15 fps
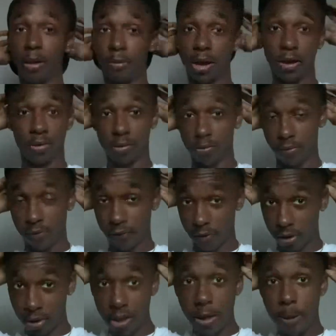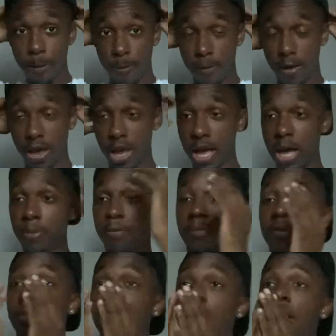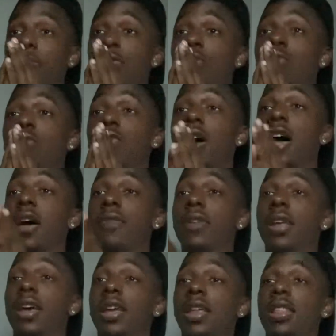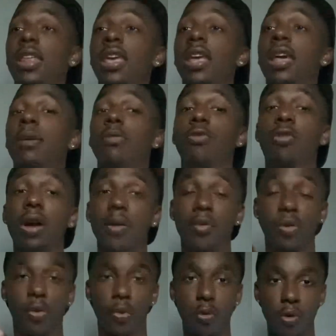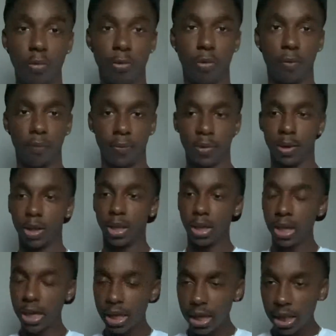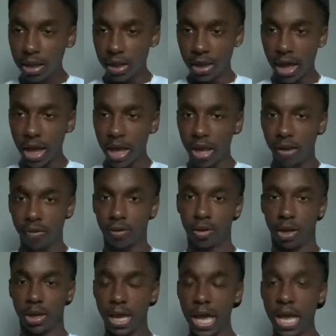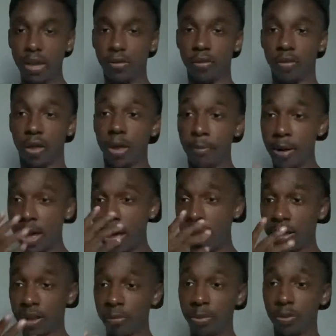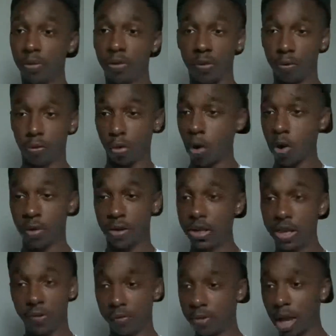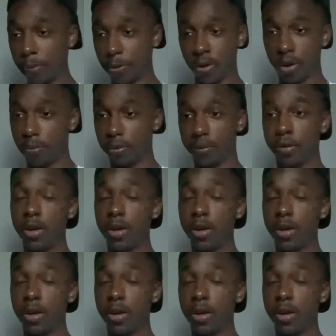mind you, oh fuck. Hey, I'm I'm just driving like thinking I'm driving normal. Looking at the dash, dash is in my eyes. This bitch is just all different type of numbers.